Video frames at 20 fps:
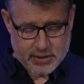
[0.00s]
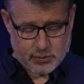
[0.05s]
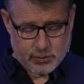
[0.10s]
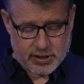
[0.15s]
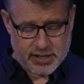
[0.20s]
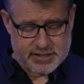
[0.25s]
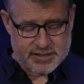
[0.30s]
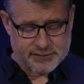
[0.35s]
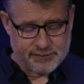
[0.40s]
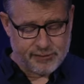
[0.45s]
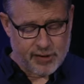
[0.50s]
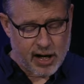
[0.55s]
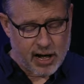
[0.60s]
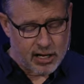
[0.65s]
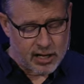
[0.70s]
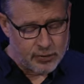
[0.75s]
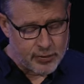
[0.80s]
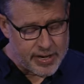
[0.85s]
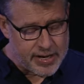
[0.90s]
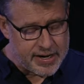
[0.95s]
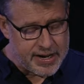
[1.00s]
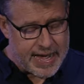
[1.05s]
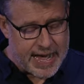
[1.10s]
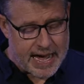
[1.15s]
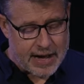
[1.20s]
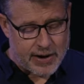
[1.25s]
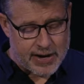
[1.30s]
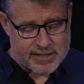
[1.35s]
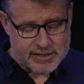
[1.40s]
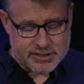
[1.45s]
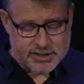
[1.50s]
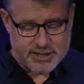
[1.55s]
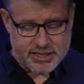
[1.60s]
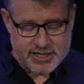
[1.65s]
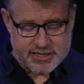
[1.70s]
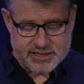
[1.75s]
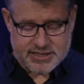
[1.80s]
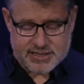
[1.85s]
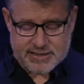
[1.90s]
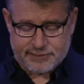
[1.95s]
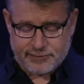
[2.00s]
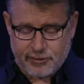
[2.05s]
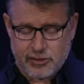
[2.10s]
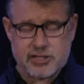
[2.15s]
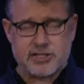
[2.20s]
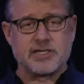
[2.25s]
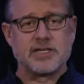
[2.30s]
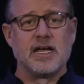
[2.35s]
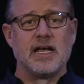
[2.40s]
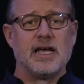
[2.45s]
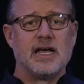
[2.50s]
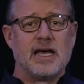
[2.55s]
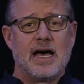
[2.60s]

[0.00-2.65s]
Well, let's follow in now as Jesus first,